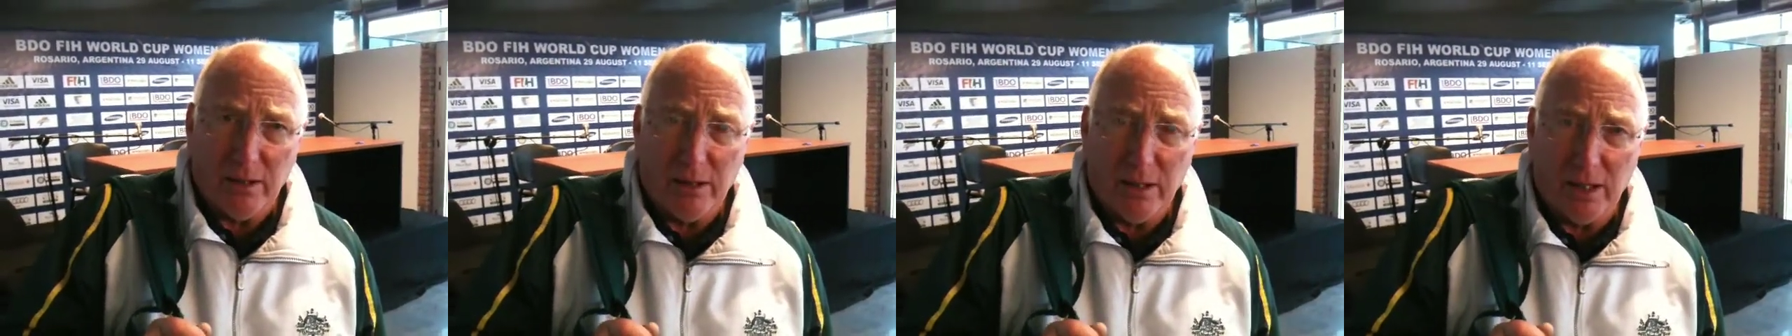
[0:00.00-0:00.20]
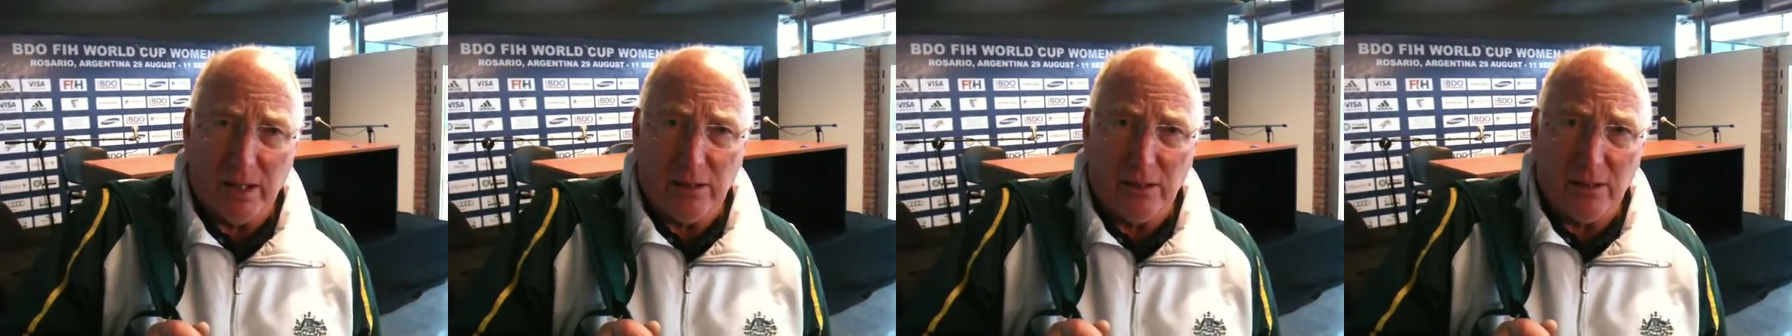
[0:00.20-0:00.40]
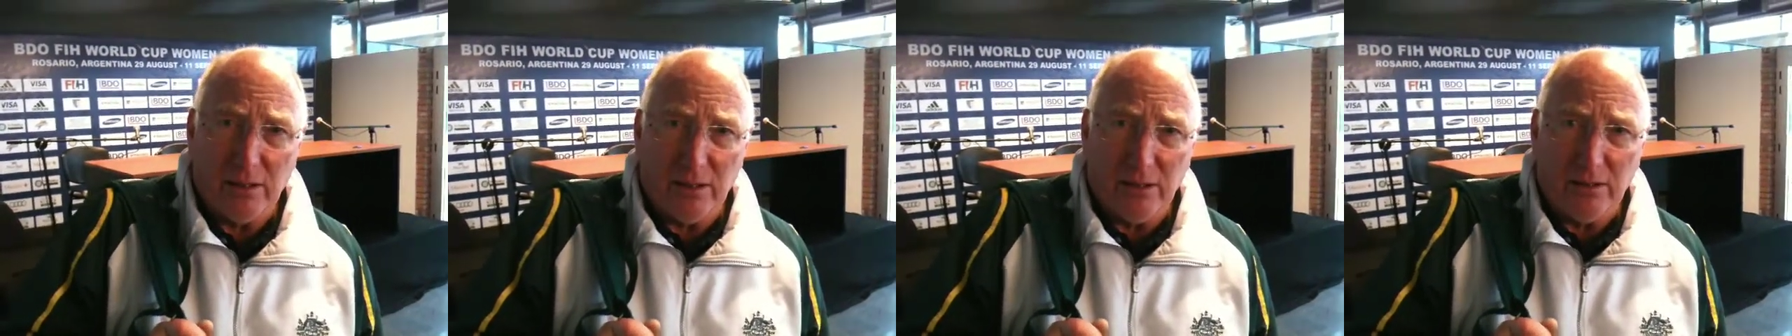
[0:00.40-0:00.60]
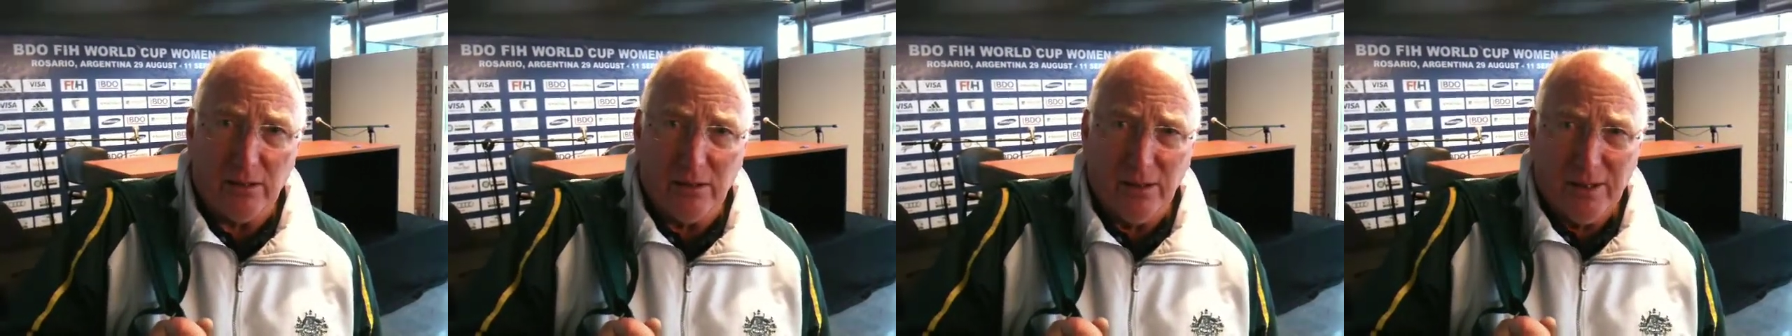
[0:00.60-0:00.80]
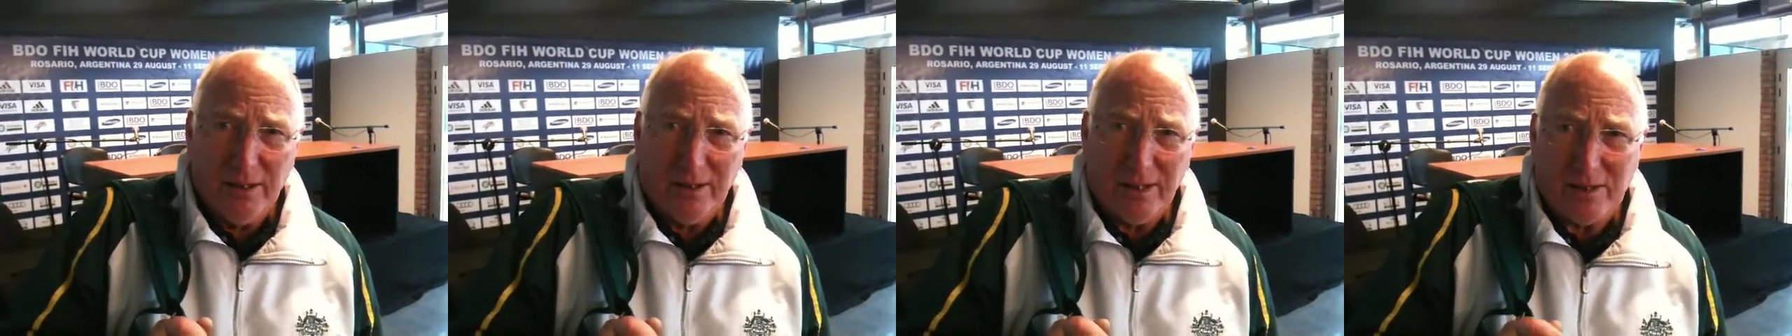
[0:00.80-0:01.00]
then
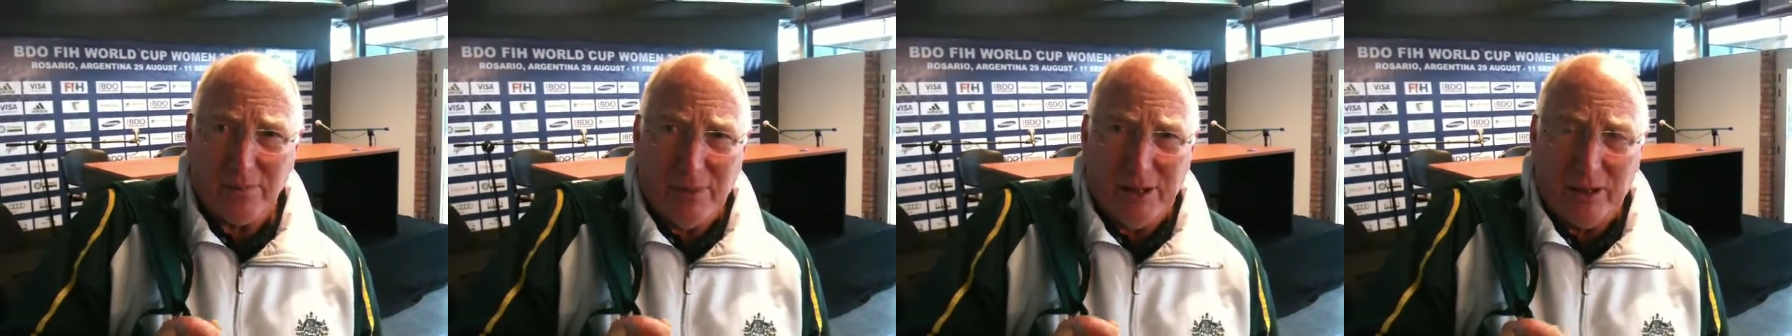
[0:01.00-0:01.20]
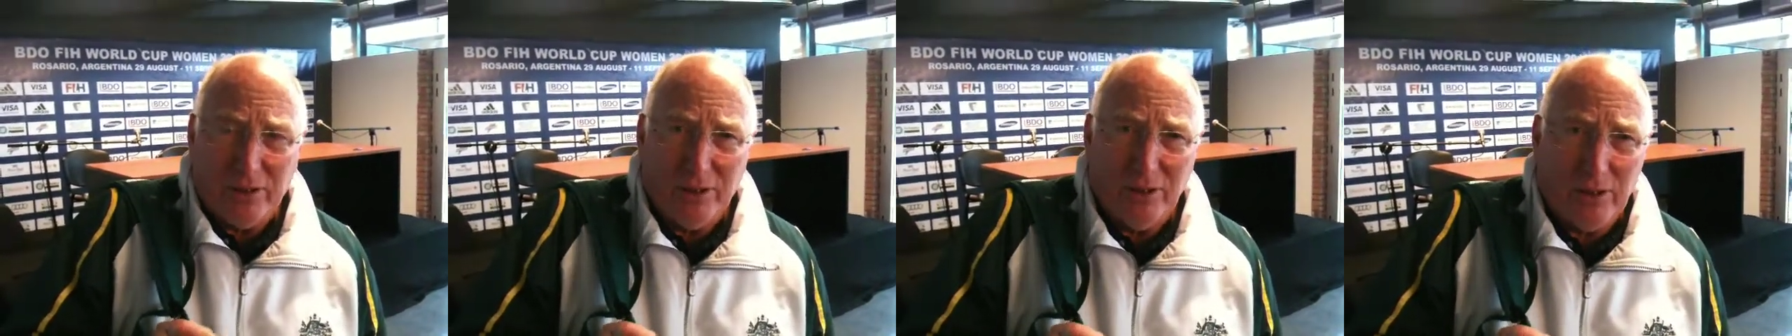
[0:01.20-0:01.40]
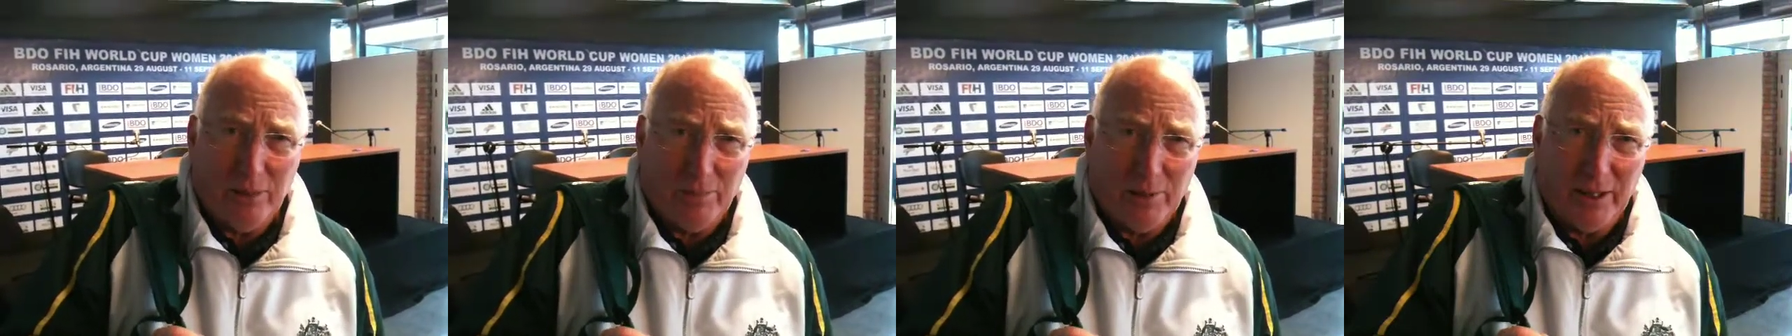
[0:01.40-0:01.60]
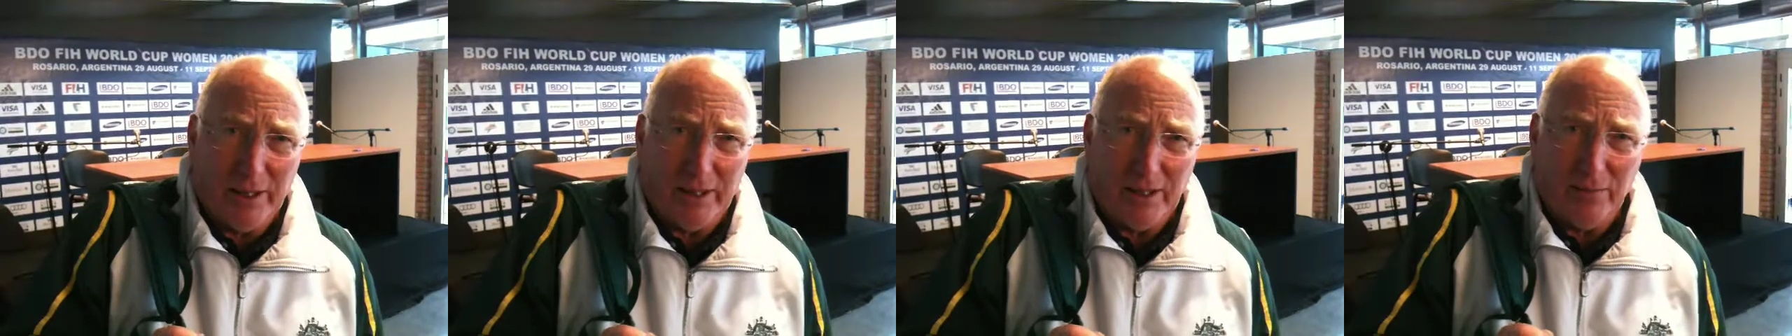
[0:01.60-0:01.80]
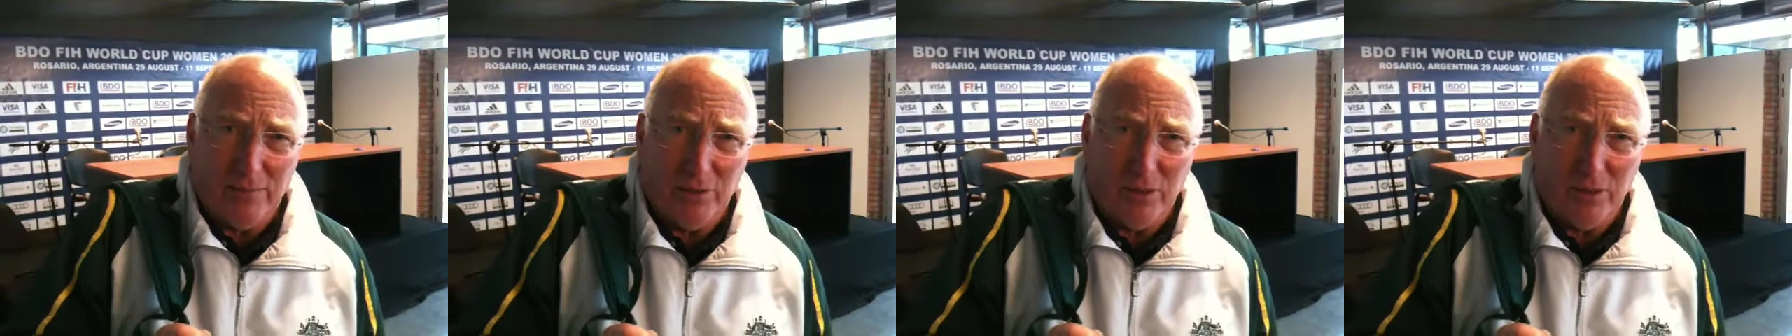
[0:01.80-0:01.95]
uh, it doesn't matter who you're playing.